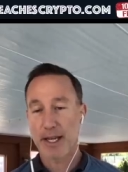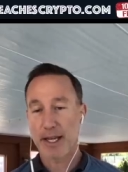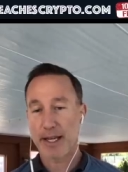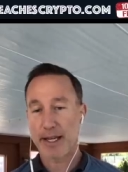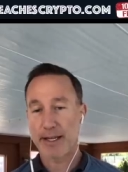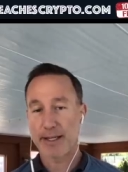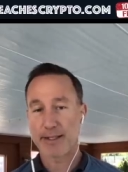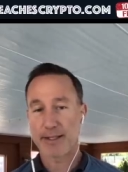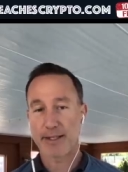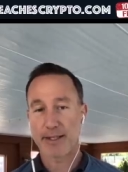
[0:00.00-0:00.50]

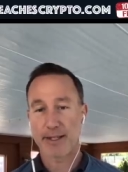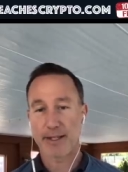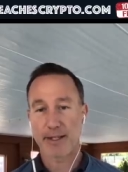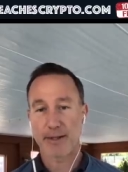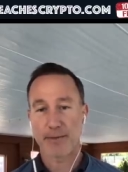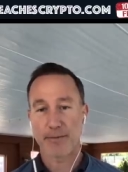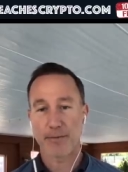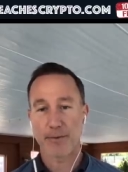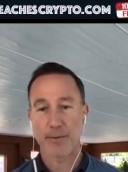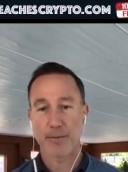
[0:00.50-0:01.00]
And
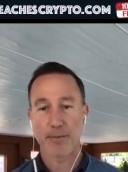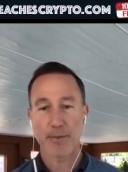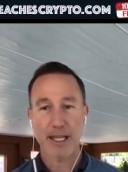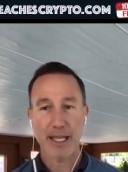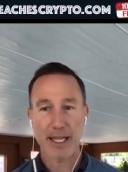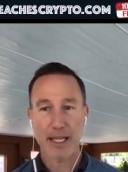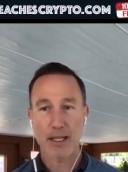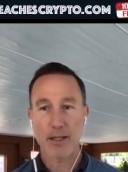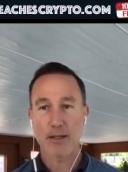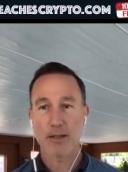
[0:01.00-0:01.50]
uh, for
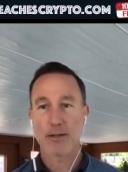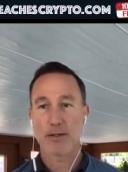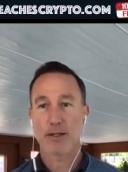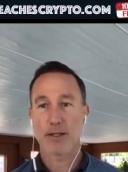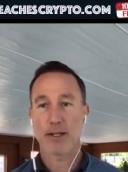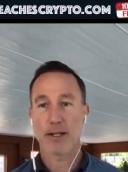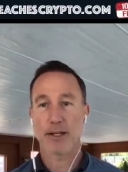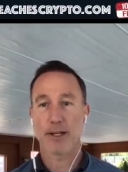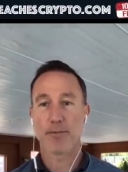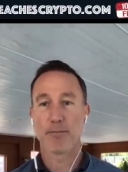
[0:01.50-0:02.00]
me,
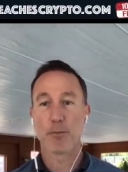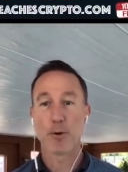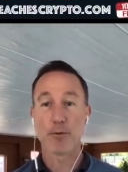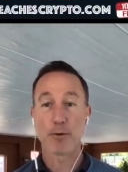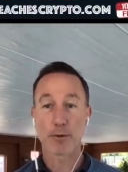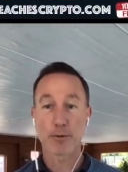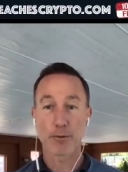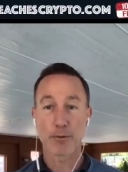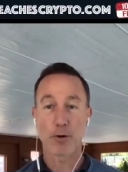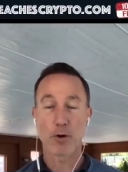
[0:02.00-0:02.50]
uh,
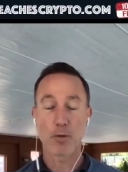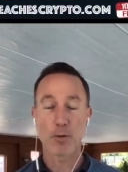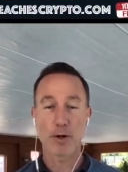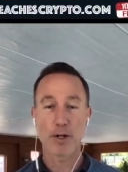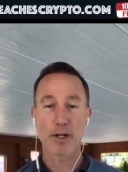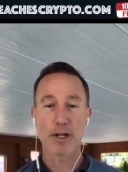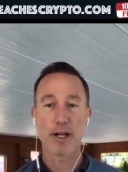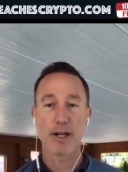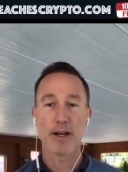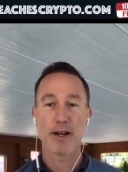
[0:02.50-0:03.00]
moving
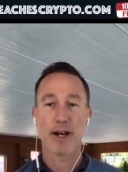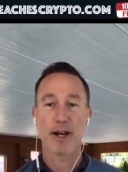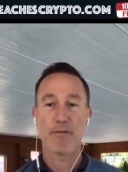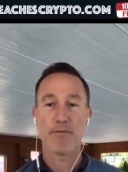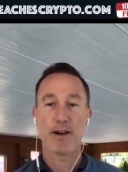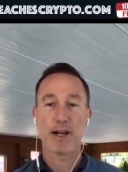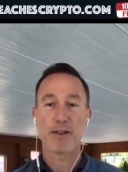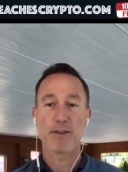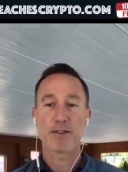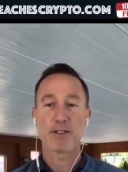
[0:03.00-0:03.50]
forward, I
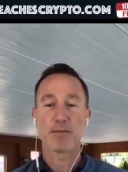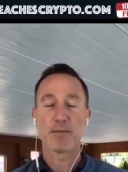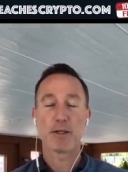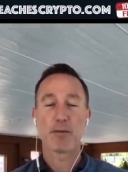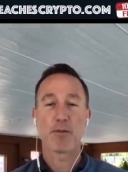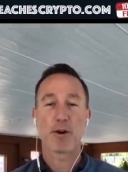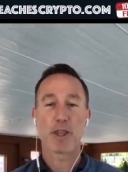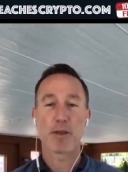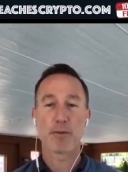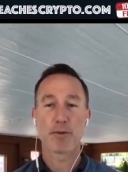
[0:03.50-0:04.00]
find this to be
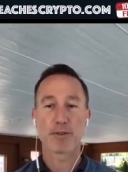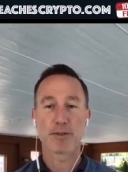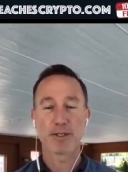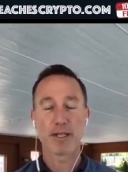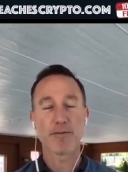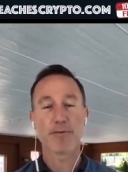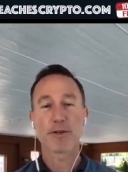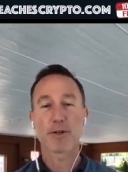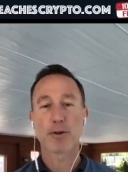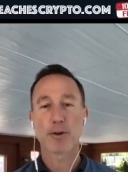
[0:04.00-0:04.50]
one of the most
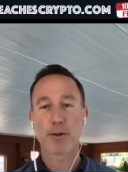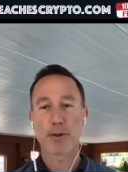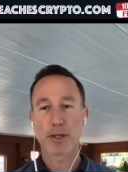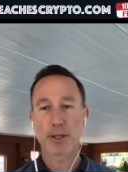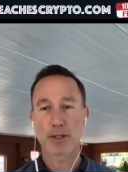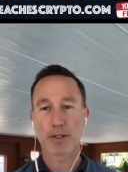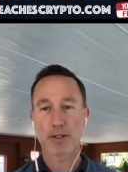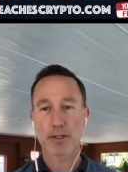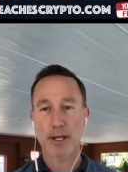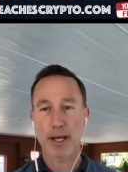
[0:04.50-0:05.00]
difficult
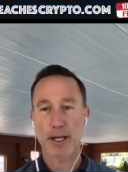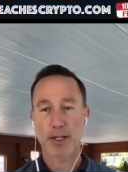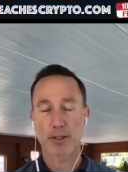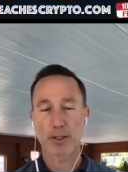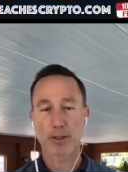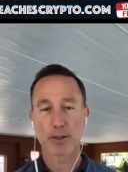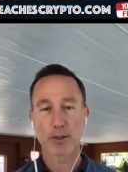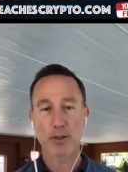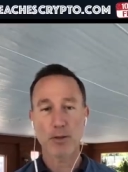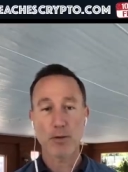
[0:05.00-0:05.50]
things to
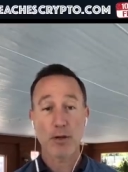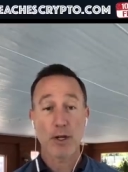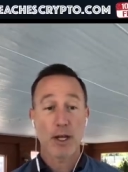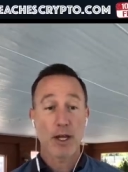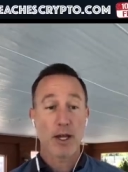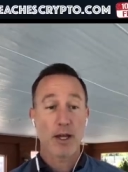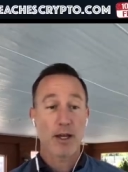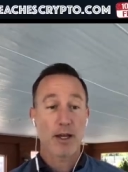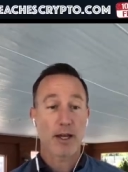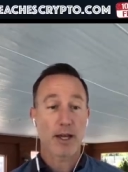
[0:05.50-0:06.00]
actually do.
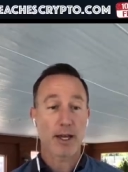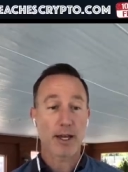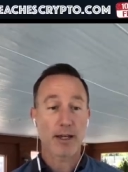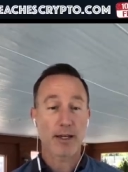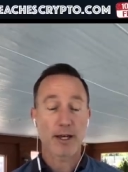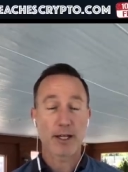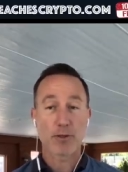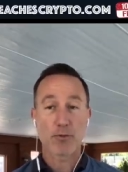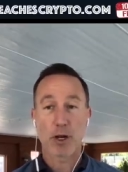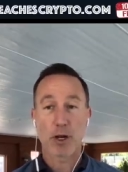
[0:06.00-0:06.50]

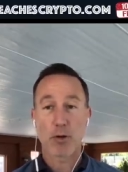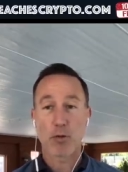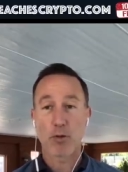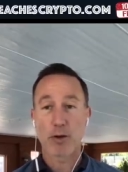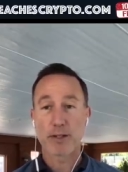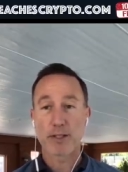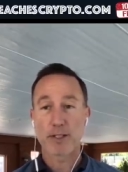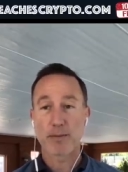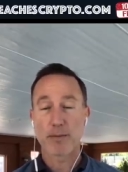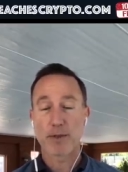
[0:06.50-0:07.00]
And I just want to
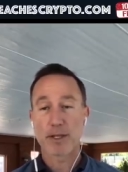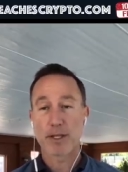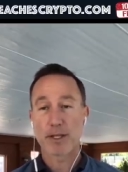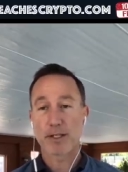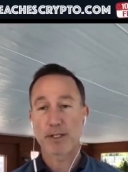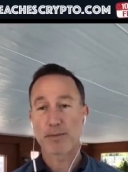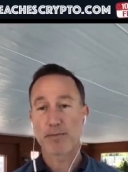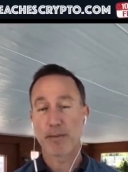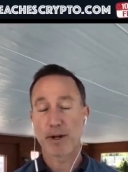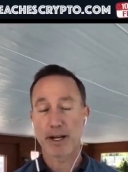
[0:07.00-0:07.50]
run some
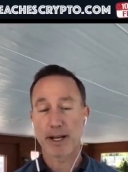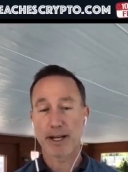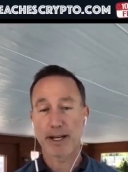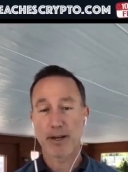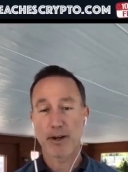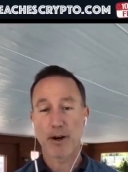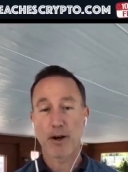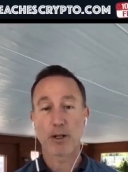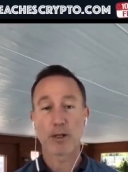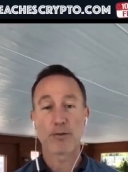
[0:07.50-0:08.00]
things by
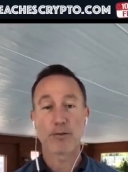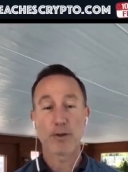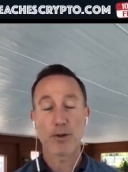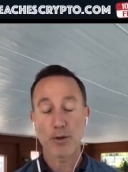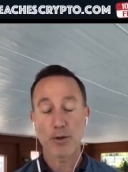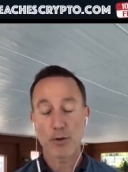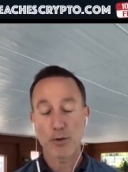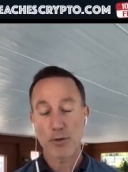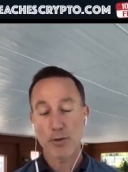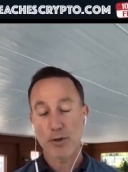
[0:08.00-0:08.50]
all of
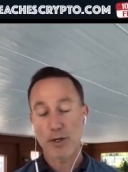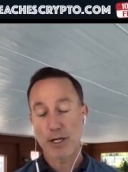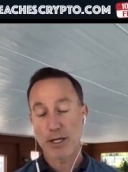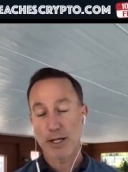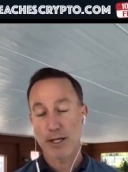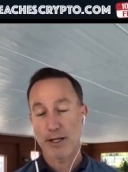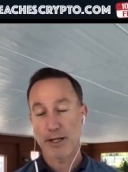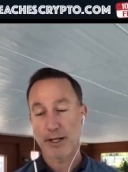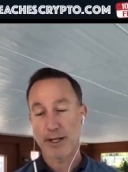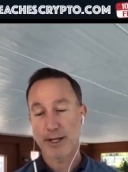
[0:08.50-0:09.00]
you
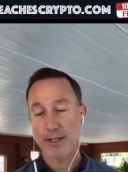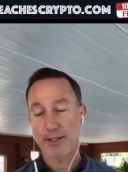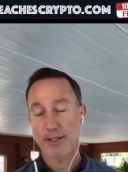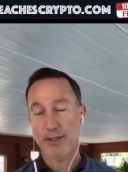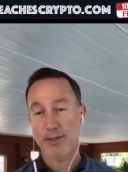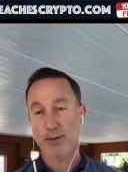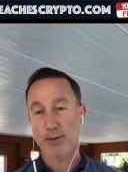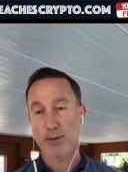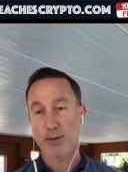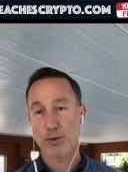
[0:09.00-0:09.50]
uh,
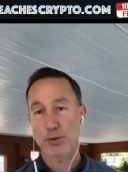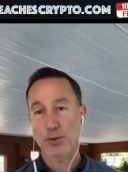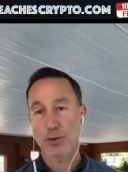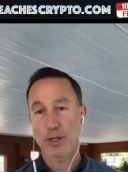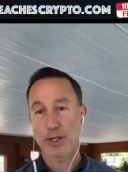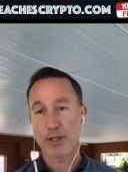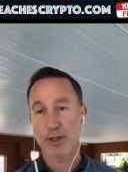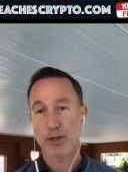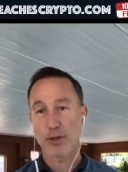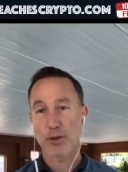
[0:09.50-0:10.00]
just to
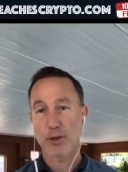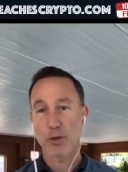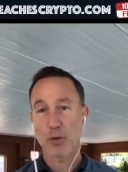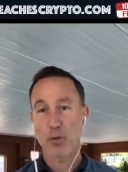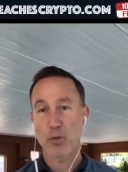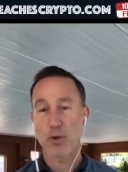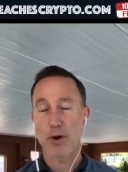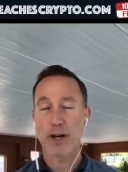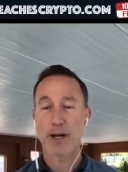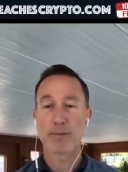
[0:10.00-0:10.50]
uh, show you
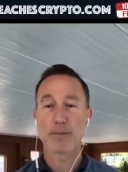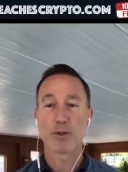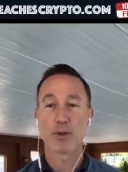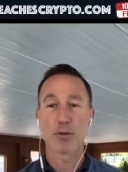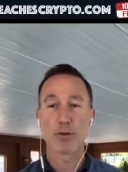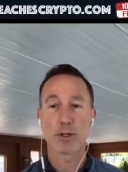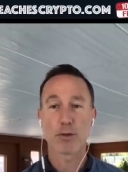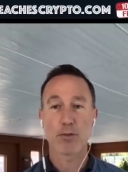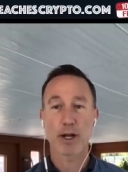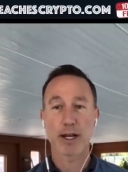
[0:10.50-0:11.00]
what I'm
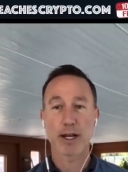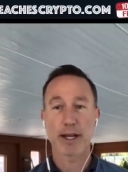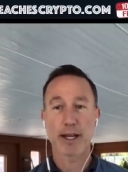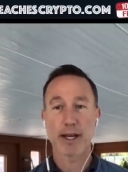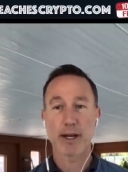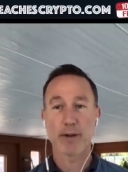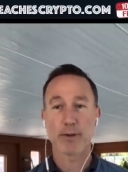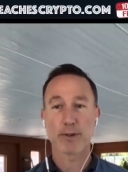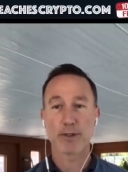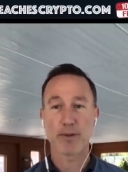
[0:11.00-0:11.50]
doing right
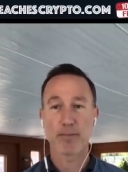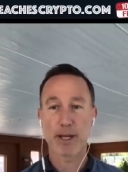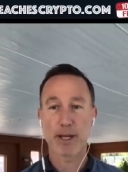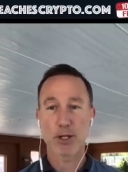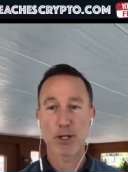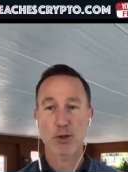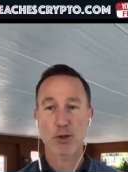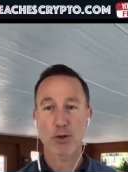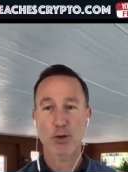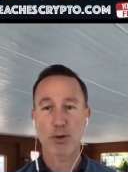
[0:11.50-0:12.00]
now to
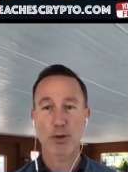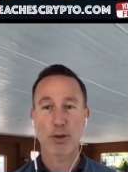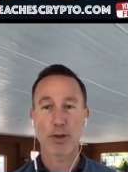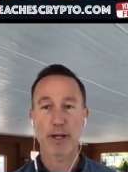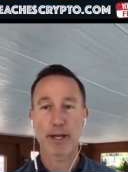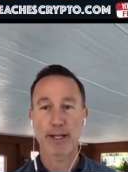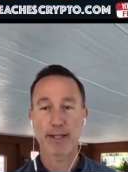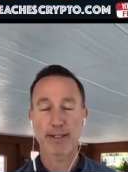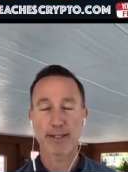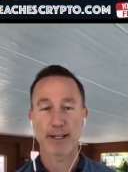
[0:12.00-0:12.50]
make sure
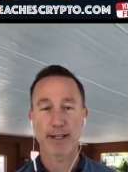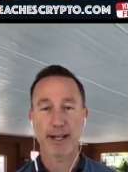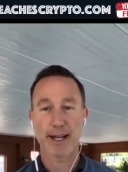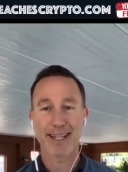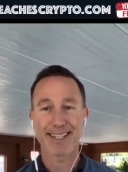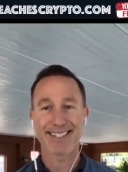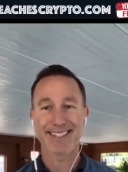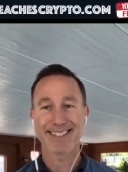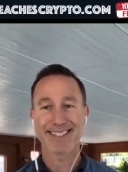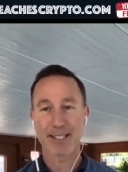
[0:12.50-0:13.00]
that uh,
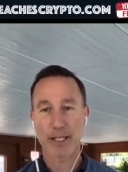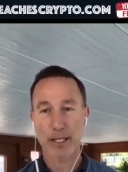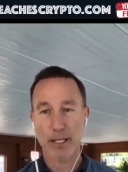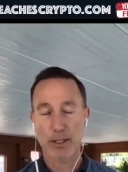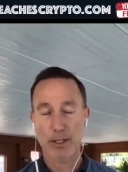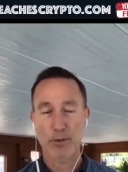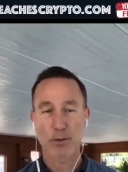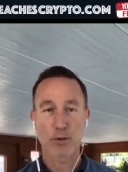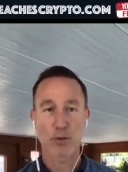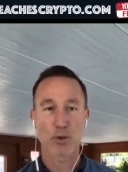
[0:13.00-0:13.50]
I
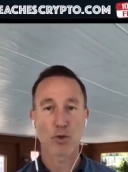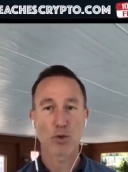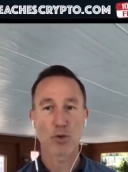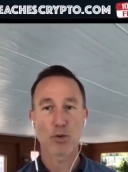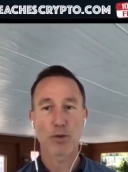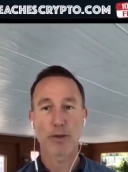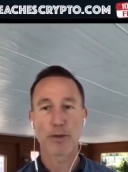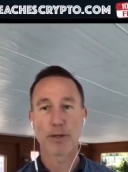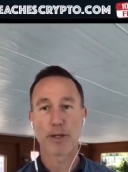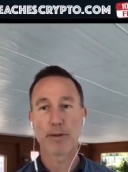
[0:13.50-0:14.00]
stick
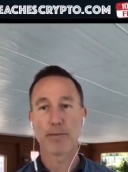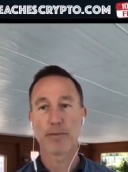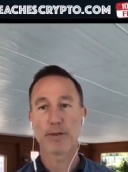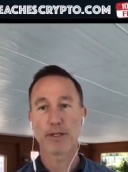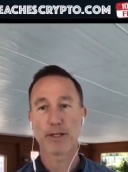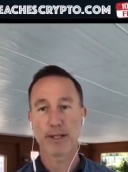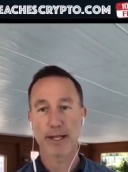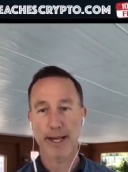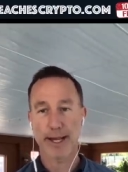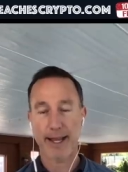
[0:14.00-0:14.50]
to the
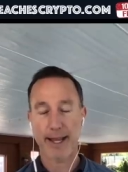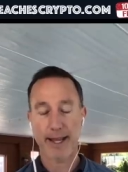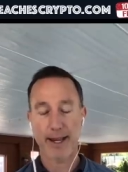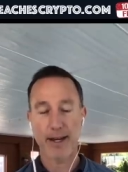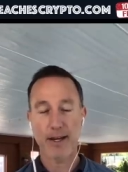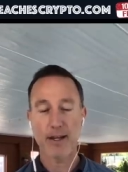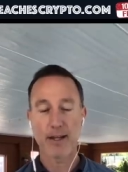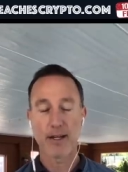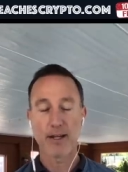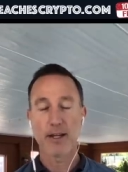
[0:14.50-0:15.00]

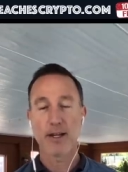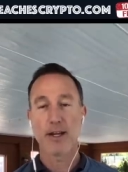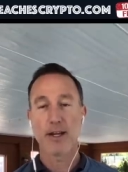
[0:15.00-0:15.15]
plan